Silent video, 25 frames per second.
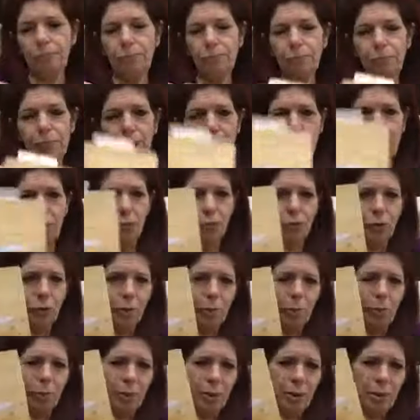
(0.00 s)
It's
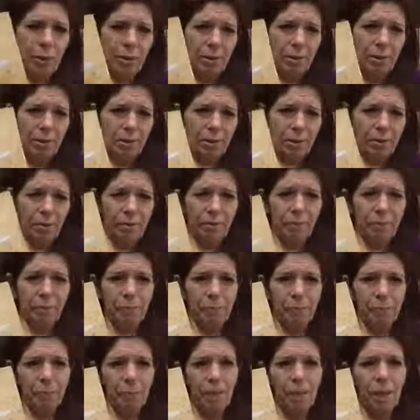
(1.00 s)
Footprints.
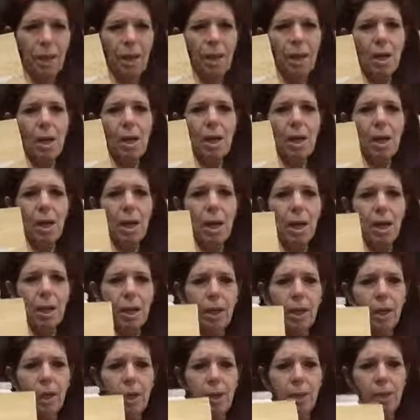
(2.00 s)
I
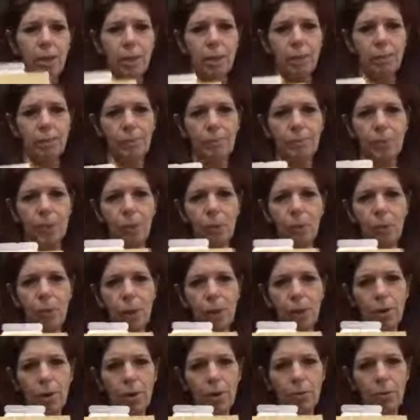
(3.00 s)
got it at
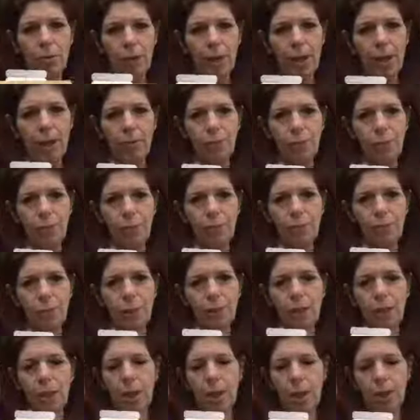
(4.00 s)
Water of Life this
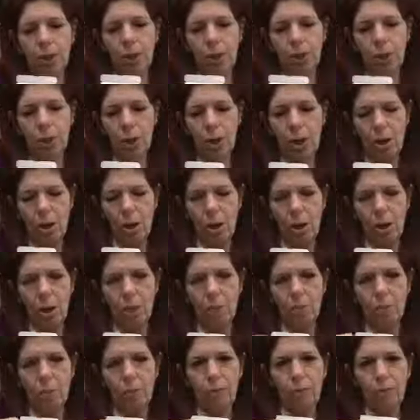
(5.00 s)
weekend. Shakar
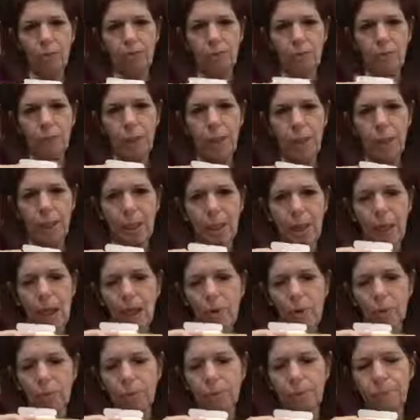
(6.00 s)
helped me pick it
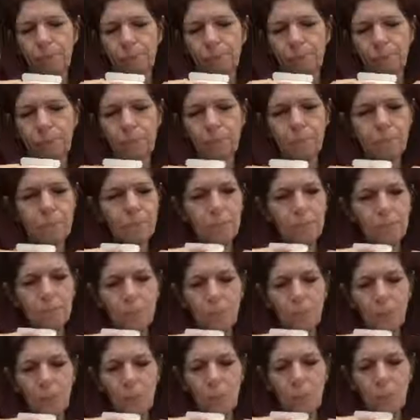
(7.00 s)
out.
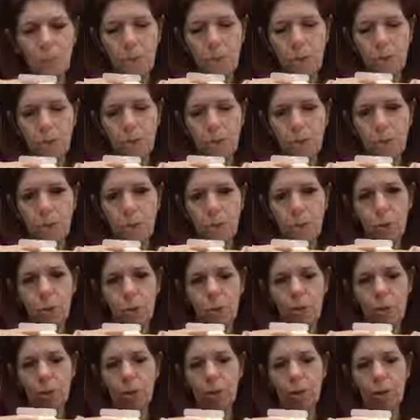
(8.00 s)
We both
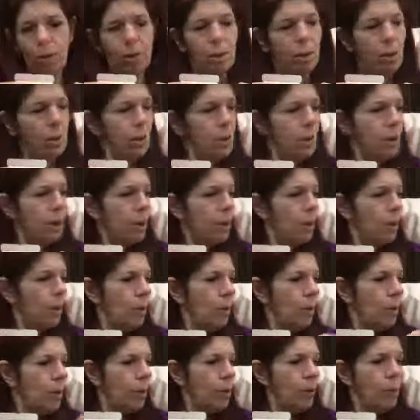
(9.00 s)
knew
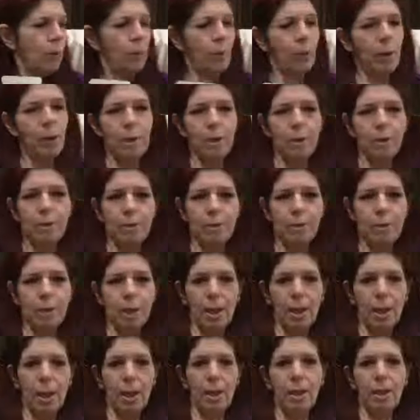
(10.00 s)
what it was,
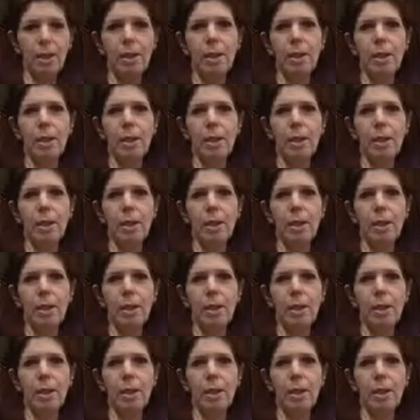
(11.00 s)
and